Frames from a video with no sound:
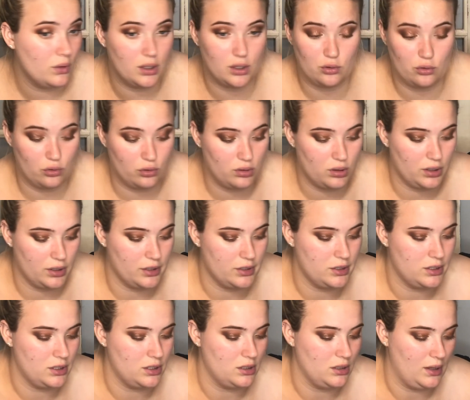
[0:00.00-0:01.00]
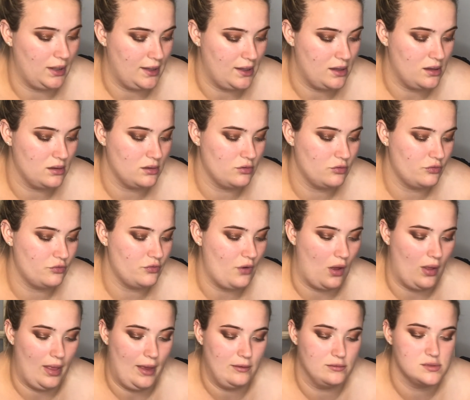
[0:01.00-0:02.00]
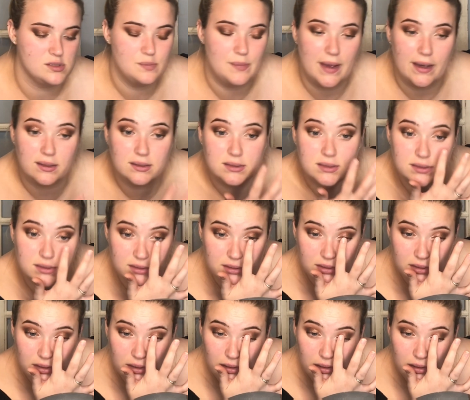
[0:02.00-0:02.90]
little glitter like fallout specks.